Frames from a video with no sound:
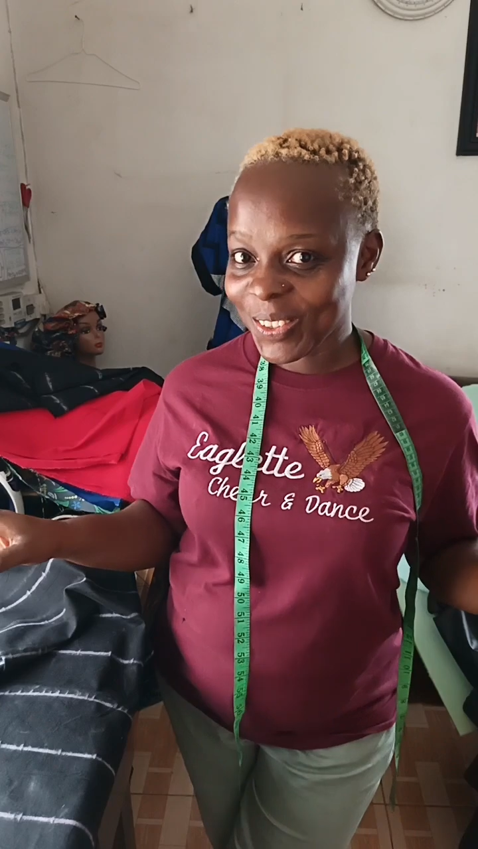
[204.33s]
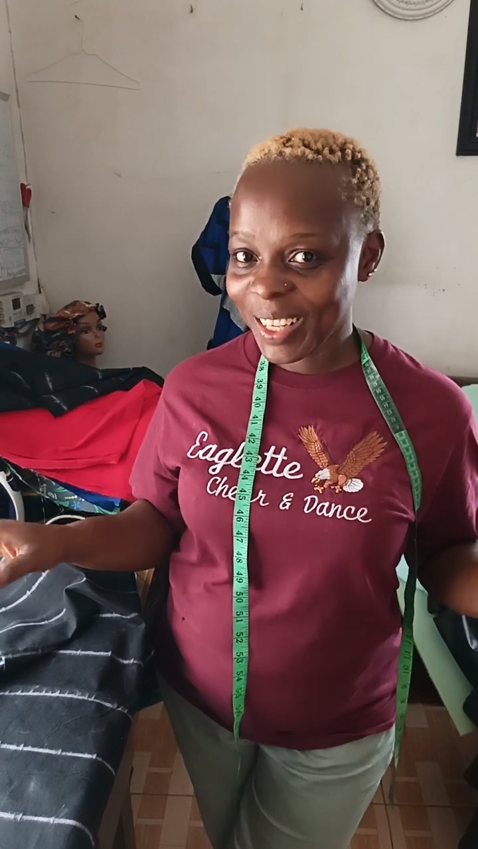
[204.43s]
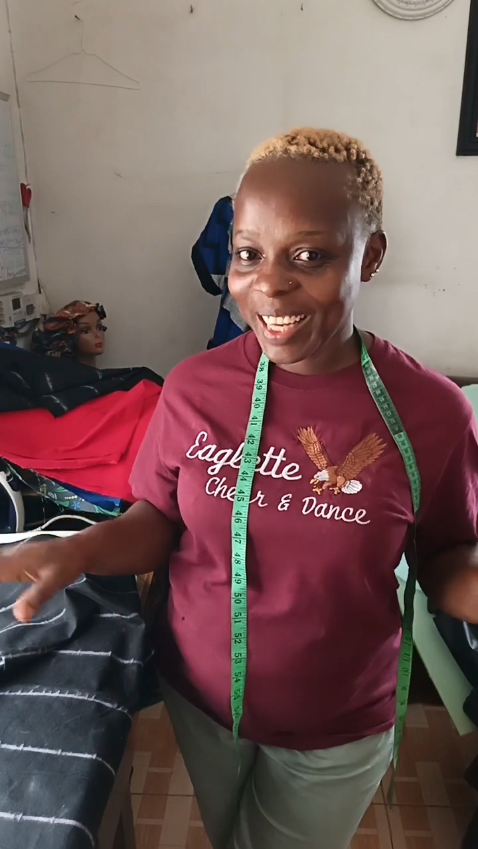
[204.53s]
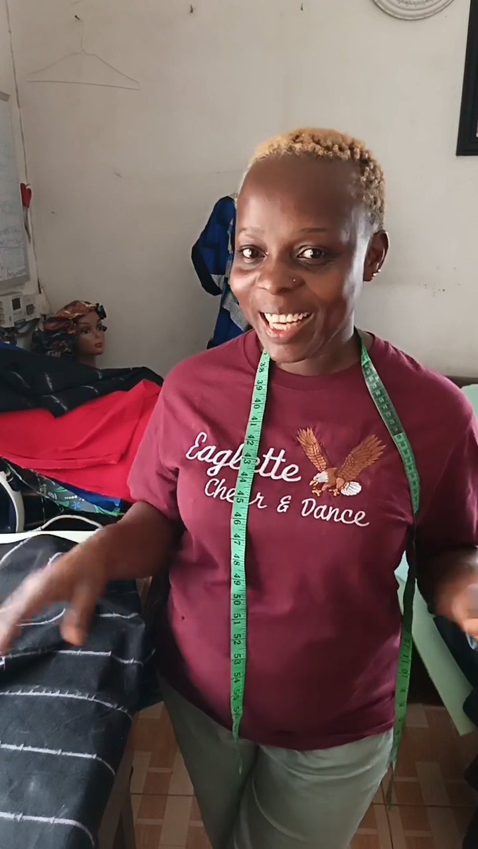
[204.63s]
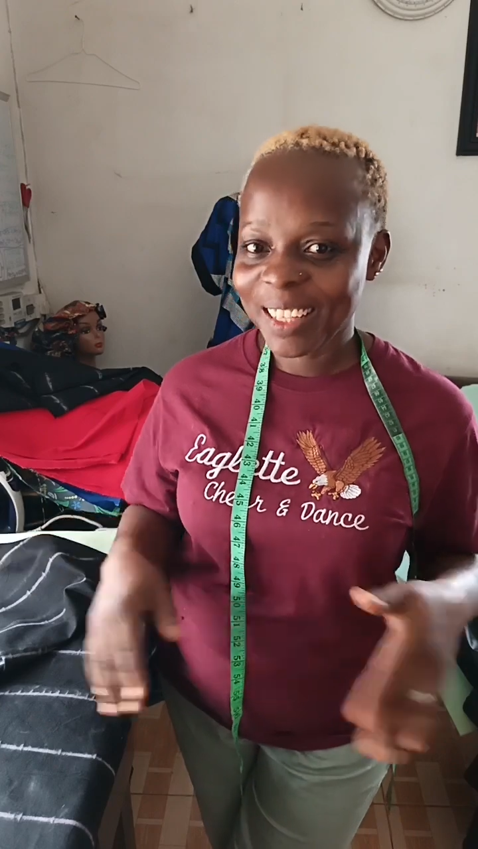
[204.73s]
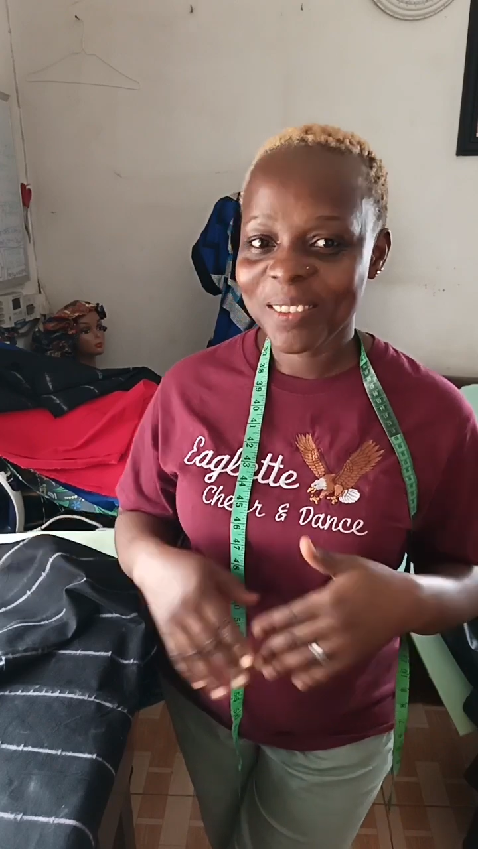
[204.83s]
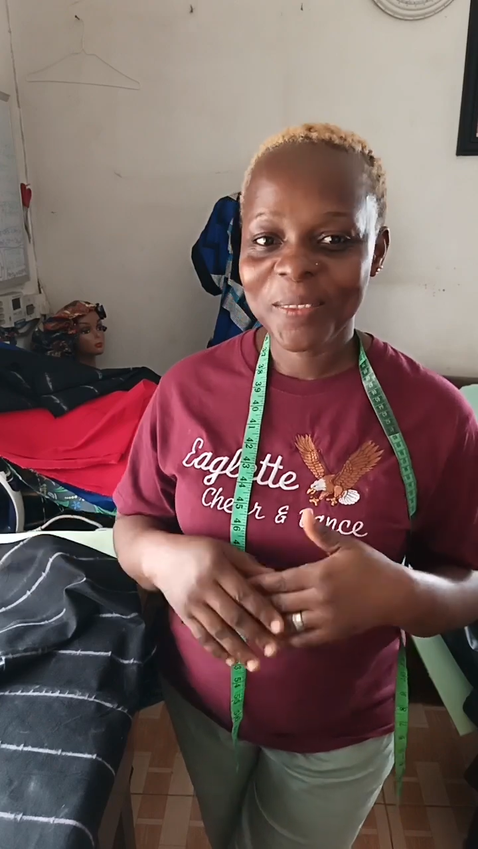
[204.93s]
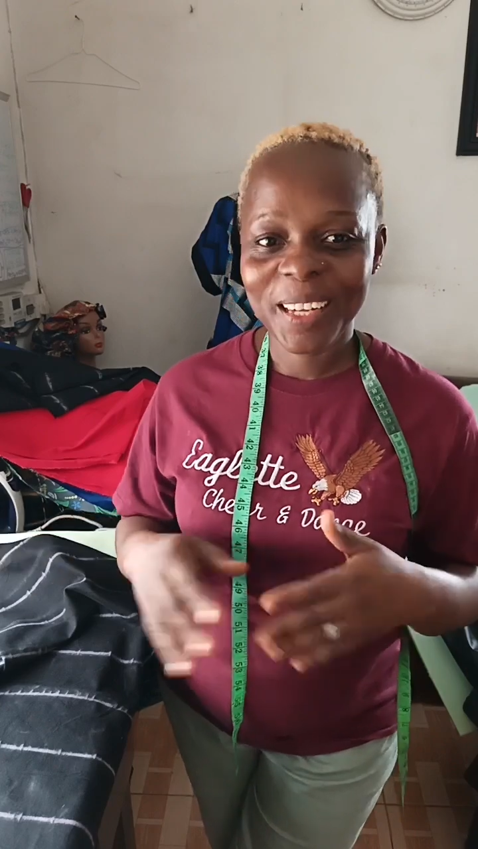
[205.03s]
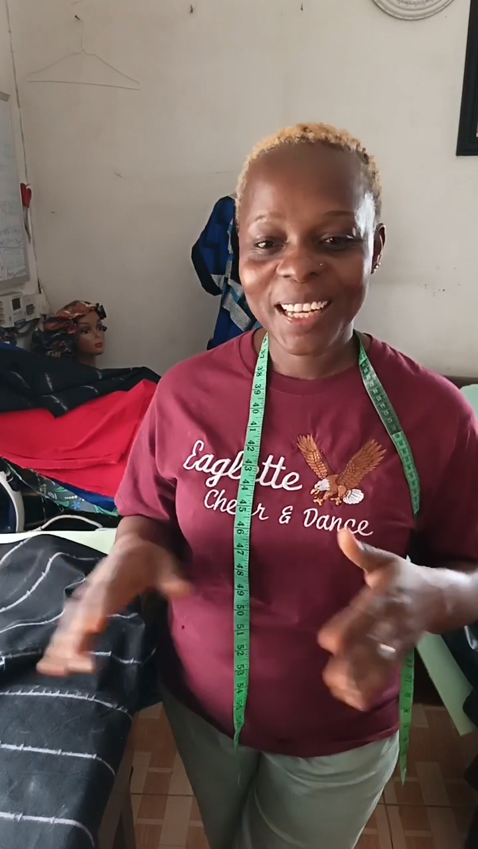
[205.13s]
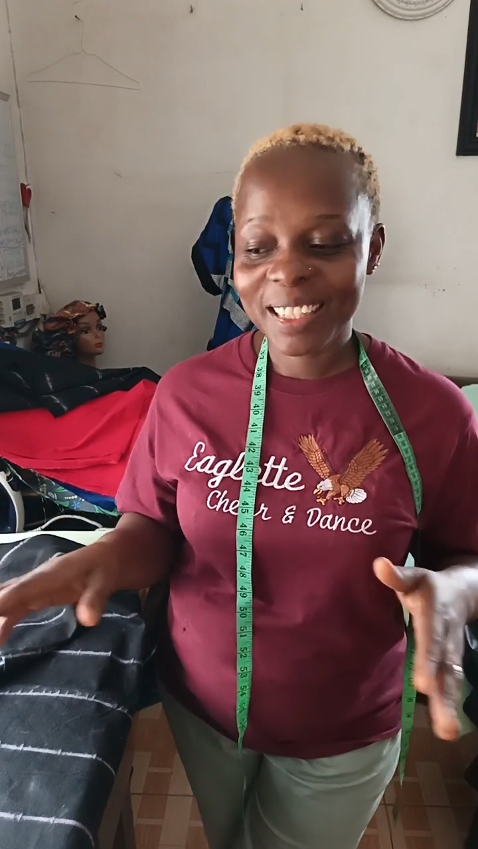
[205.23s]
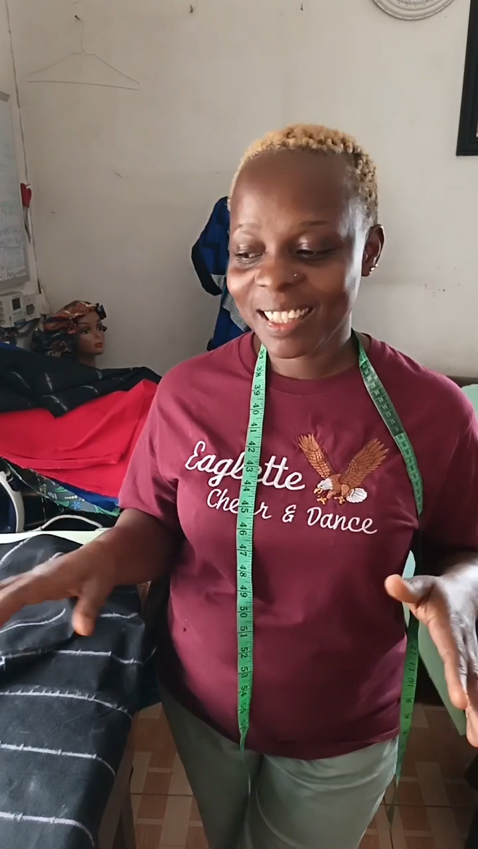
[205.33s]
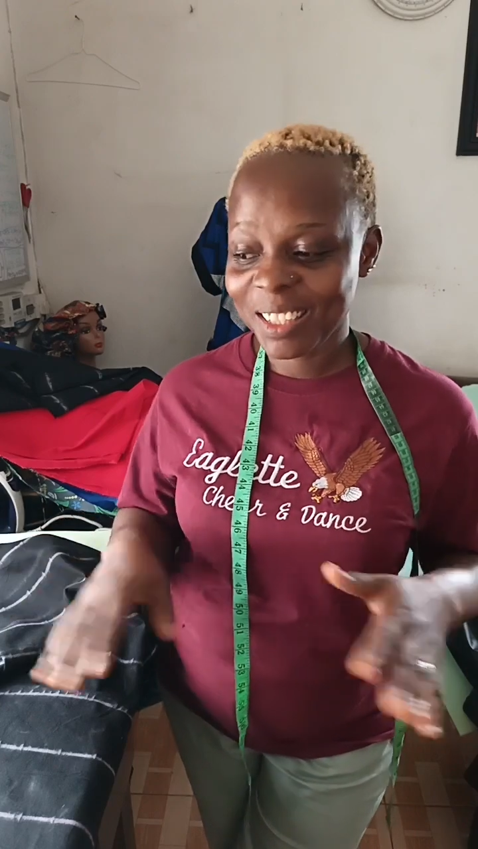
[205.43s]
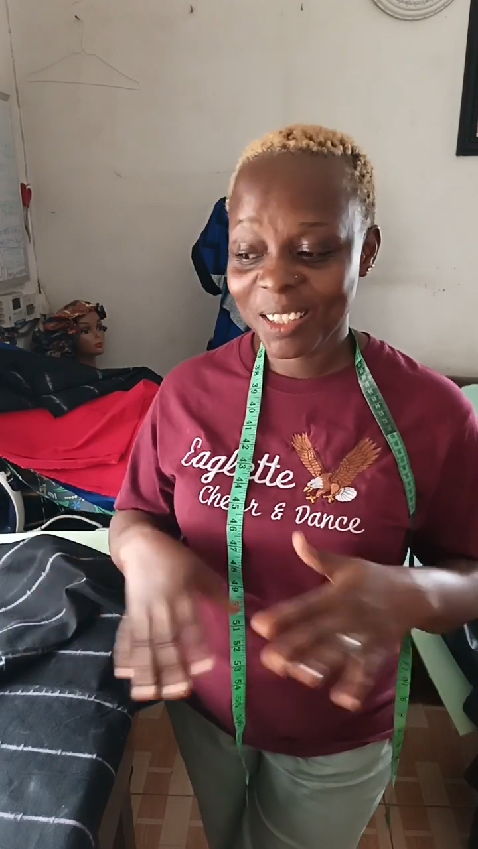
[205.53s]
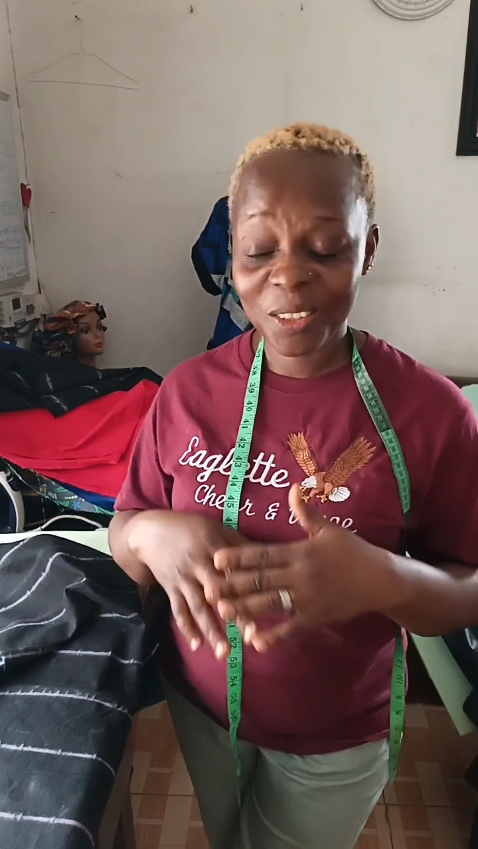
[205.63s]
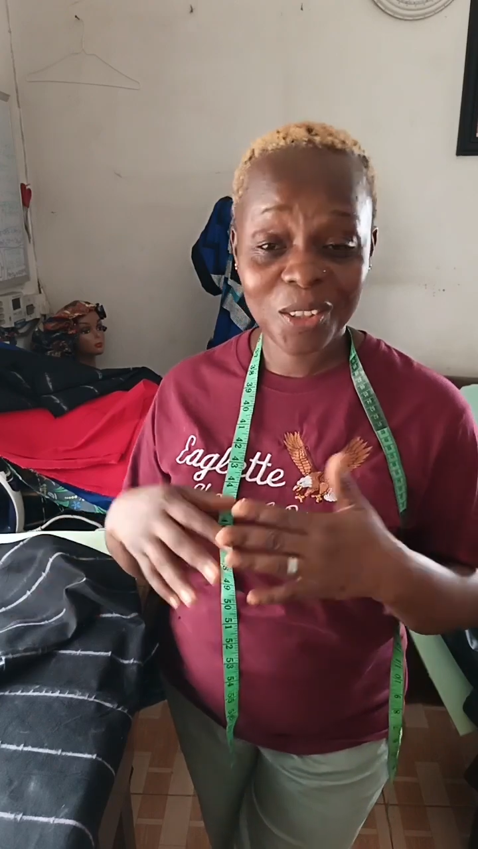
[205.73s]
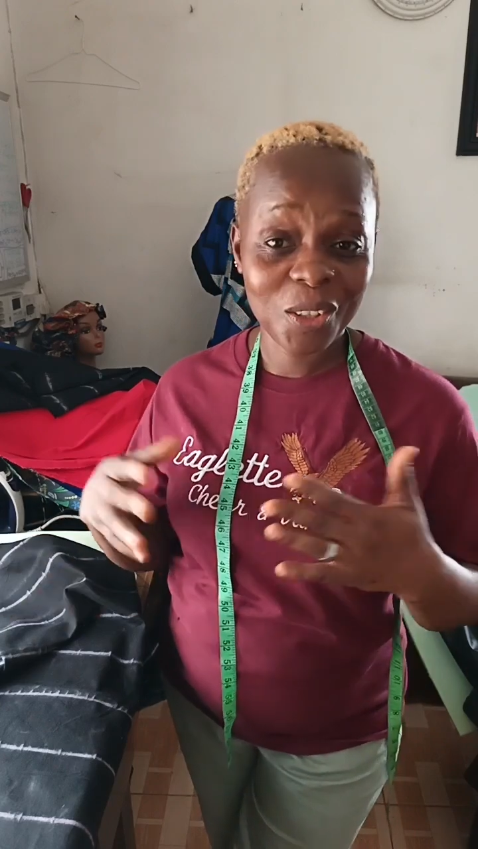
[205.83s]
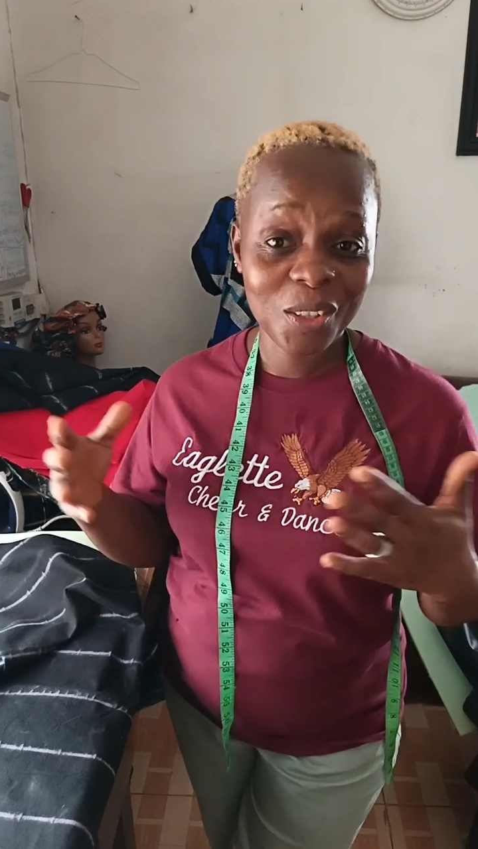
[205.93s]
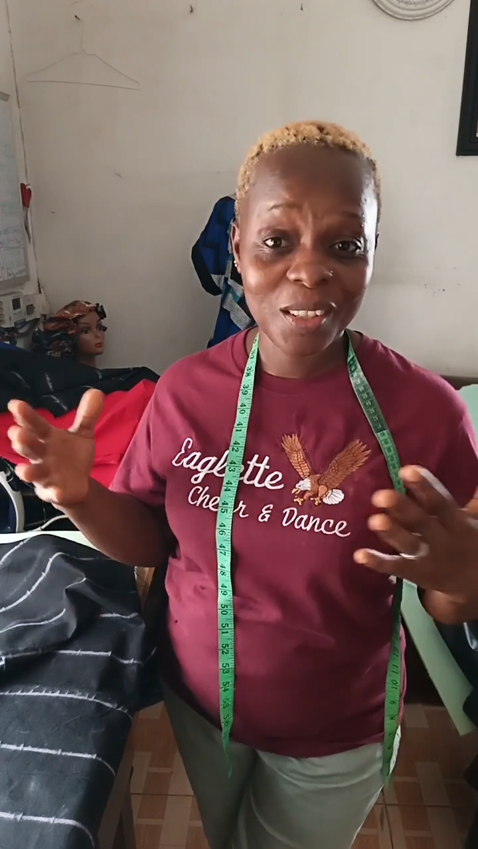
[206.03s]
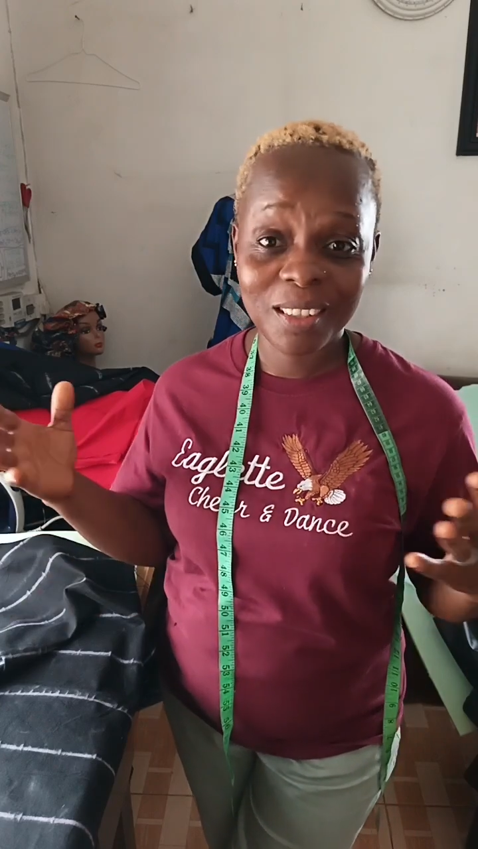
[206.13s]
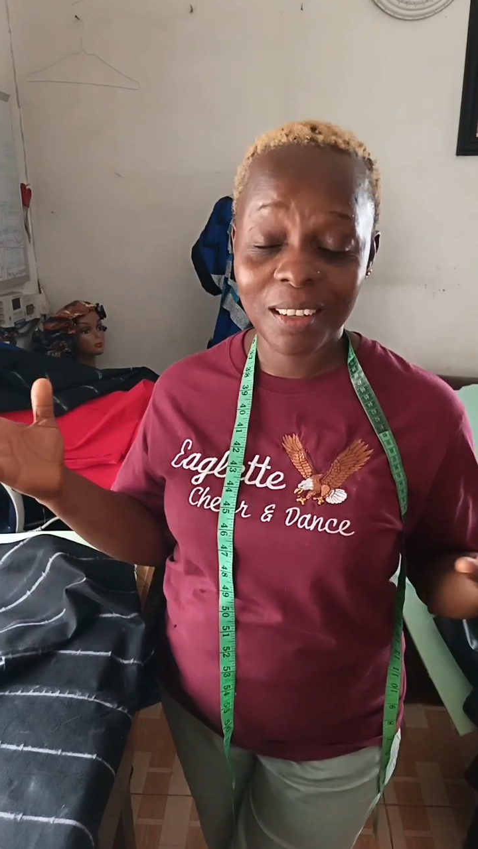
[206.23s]
Okay, don't forget, this is not
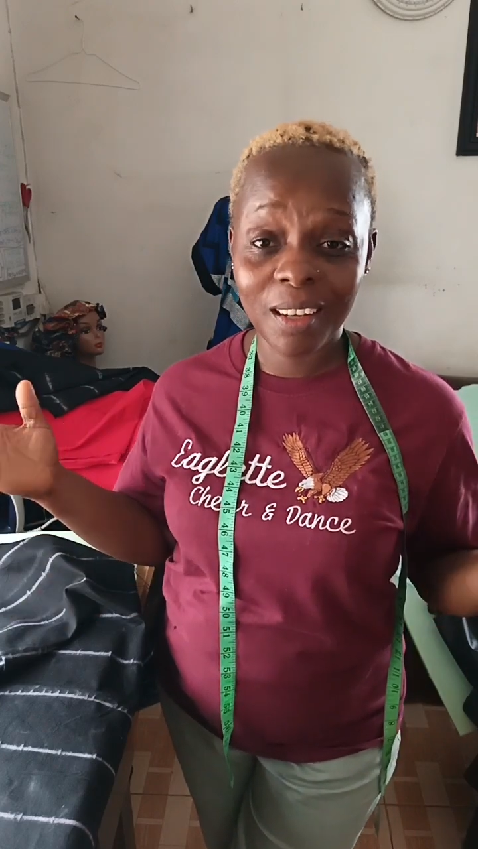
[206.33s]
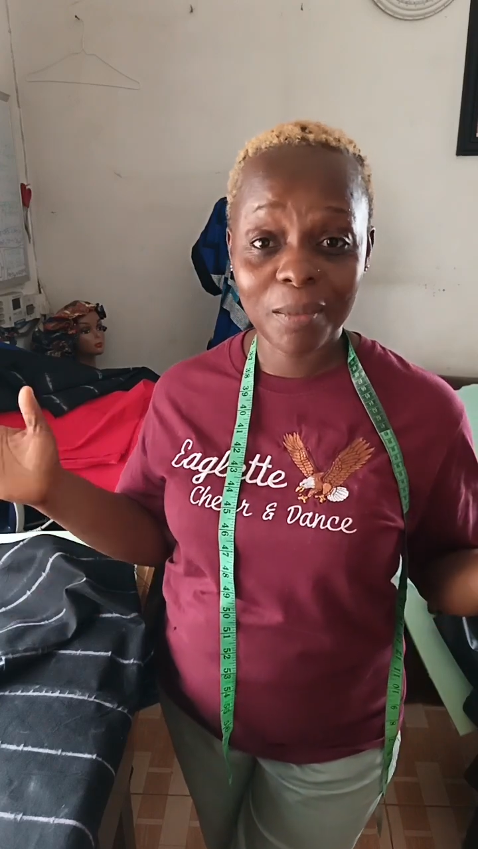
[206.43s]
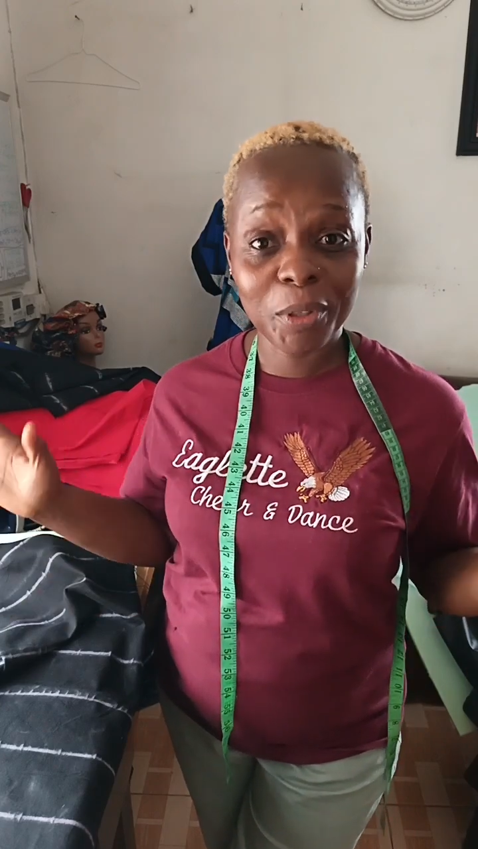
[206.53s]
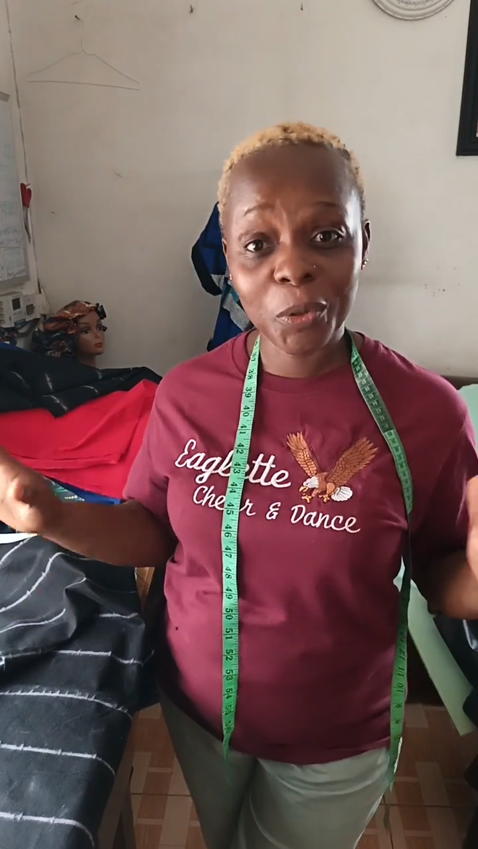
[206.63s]
just the